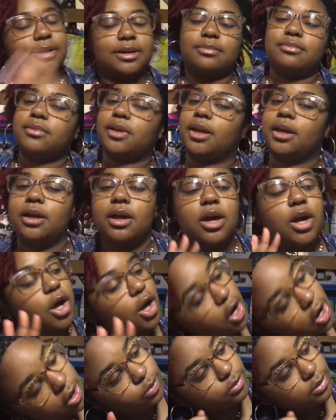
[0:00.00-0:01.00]
blah. I'm like,
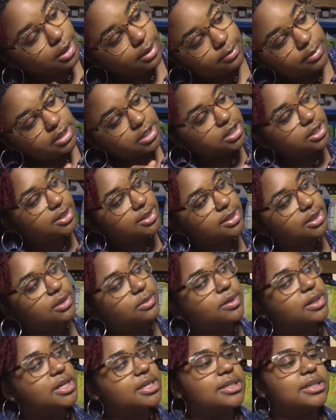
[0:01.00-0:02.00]
let me just see
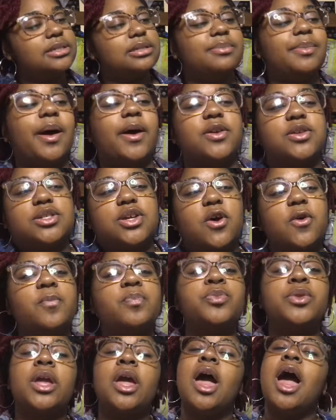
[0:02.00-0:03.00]
what this is about. So
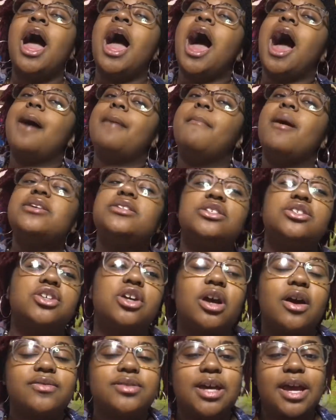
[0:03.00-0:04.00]
I messaged
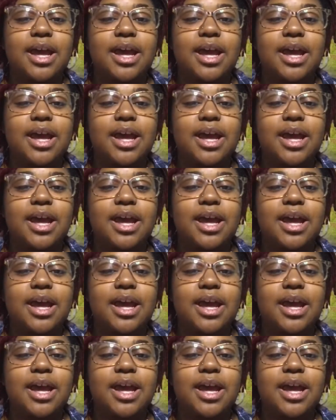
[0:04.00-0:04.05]
her. I was